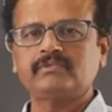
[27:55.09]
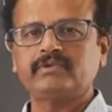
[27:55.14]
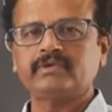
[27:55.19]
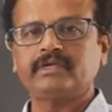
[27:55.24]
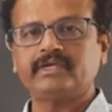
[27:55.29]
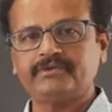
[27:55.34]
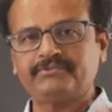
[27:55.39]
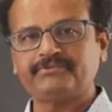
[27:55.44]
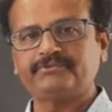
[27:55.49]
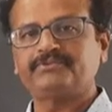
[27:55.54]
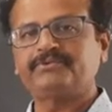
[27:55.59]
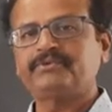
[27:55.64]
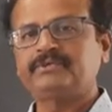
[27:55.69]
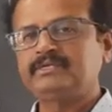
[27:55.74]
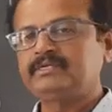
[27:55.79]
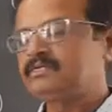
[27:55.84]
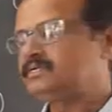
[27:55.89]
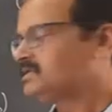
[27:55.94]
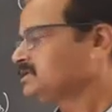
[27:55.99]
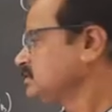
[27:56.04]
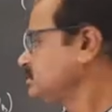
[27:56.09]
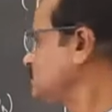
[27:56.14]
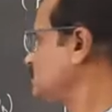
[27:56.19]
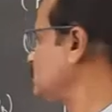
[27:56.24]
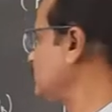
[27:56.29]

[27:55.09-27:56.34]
if the